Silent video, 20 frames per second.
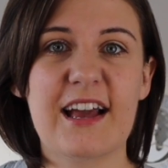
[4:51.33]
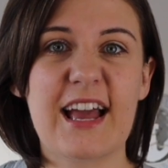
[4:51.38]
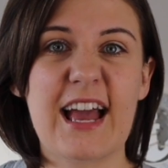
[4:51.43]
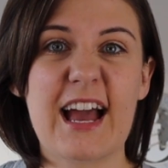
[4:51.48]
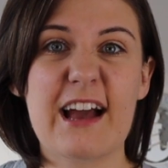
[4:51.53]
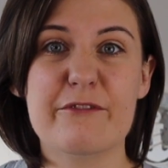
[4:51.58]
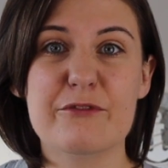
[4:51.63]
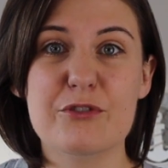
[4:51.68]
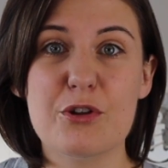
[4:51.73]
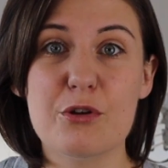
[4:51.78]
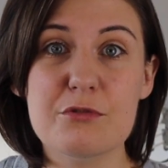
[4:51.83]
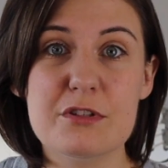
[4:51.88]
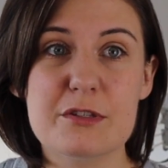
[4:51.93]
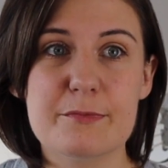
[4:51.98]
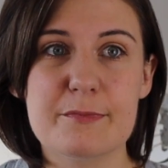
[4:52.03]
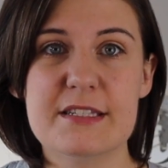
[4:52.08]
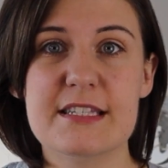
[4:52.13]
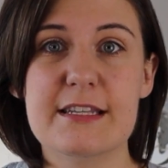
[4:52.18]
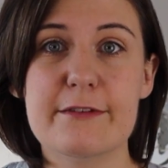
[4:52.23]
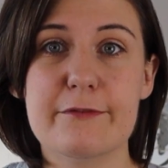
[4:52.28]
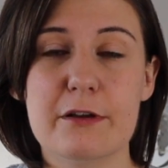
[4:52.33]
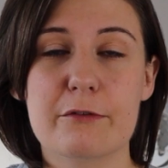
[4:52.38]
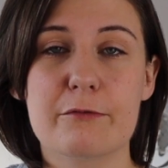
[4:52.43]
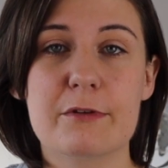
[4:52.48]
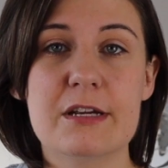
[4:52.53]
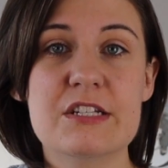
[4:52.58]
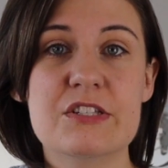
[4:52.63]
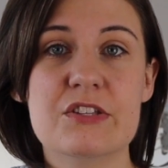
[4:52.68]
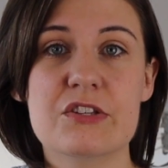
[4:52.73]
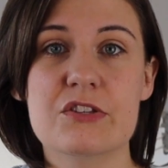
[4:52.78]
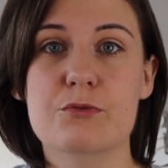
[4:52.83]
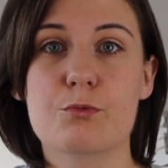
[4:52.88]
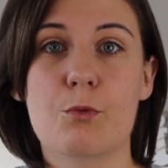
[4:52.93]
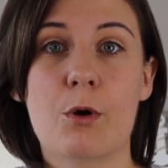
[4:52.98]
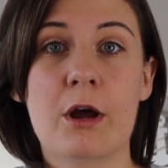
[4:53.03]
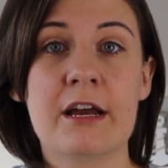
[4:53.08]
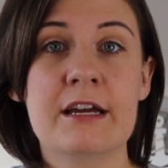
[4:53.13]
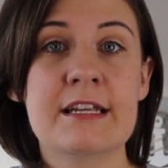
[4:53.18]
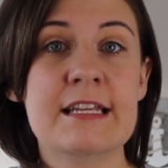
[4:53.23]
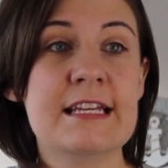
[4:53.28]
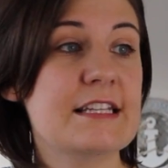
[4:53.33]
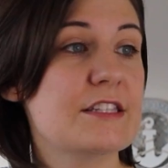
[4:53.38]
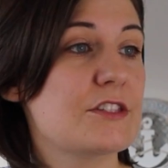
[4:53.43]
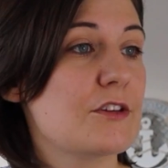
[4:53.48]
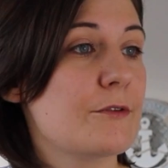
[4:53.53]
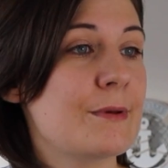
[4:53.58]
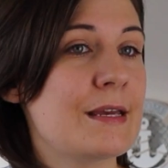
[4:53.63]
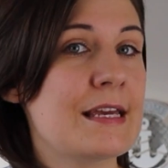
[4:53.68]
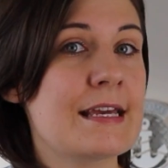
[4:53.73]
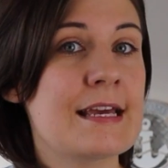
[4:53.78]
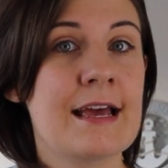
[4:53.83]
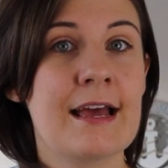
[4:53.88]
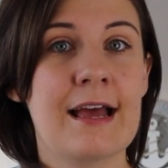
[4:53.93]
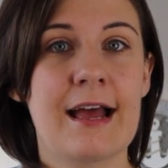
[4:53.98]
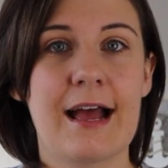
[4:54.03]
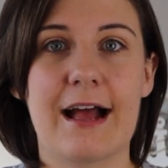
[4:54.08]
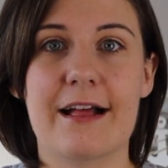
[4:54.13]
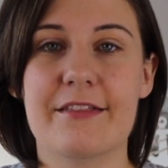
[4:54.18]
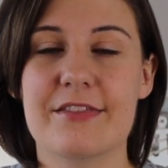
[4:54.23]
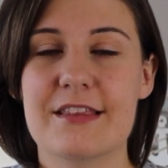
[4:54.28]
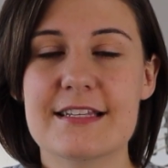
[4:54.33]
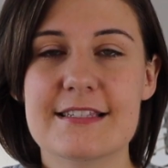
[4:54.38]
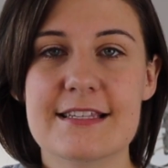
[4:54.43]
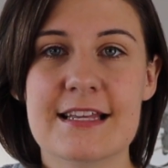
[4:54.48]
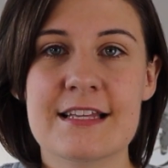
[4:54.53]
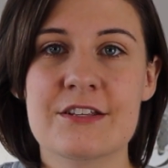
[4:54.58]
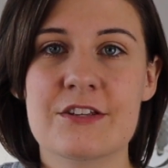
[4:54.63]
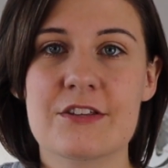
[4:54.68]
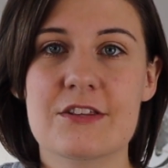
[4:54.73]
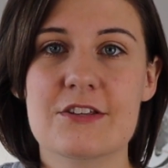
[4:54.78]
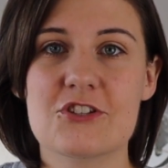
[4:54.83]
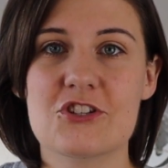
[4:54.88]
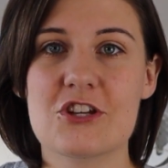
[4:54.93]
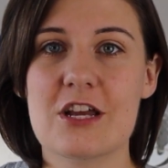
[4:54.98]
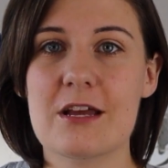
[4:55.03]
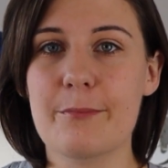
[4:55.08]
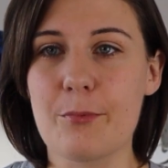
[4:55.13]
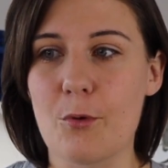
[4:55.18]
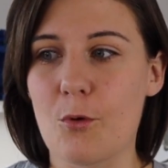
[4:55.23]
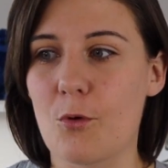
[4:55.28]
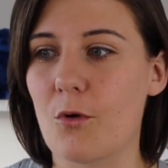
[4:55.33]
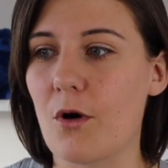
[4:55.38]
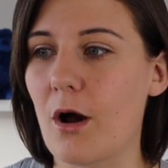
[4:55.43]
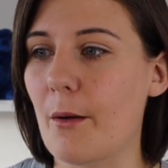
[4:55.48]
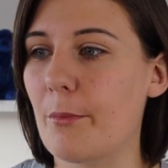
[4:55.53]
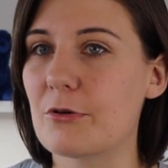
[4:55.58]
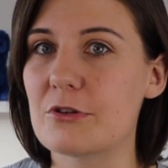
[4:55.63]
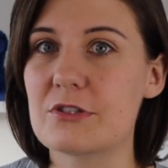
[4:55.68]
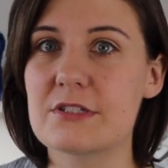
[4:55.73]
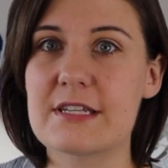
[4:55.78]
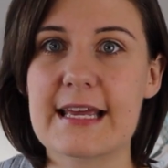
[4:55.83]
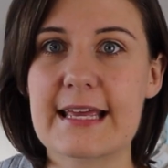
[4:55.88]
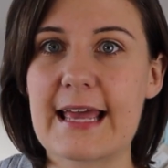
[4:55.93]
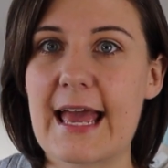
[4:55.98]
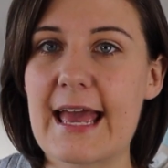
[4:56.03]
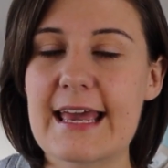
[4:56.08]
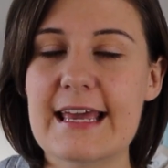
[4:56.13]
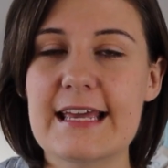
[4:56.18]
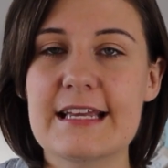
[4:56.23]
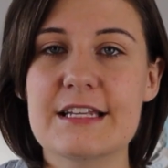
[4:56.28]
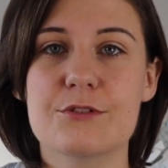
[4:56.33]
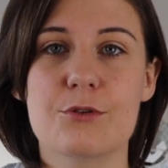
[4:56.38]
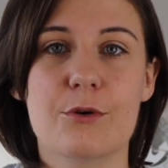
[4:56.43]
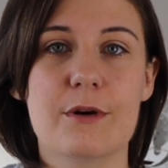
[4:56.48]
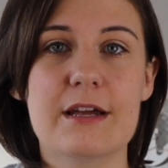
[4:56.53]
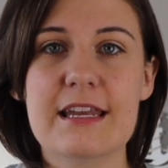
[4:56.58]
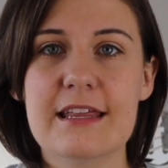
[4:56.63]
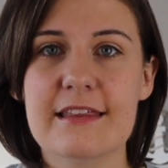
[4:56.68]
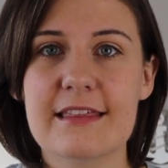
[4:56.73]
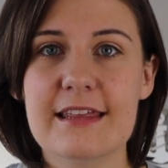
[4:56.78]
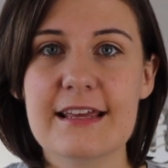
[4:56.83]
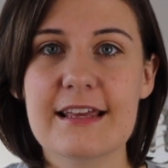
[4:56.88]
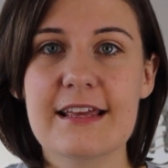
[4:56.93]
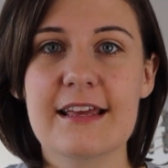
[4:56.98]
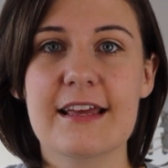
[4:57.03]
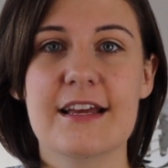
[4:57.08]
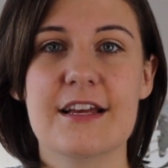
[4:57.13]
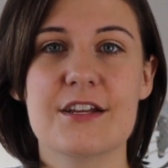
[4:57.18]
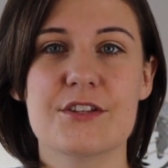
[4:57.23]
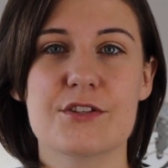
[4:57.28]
I have no specific reasons why I need to be at this end of the ship or up on deck 8 or anything.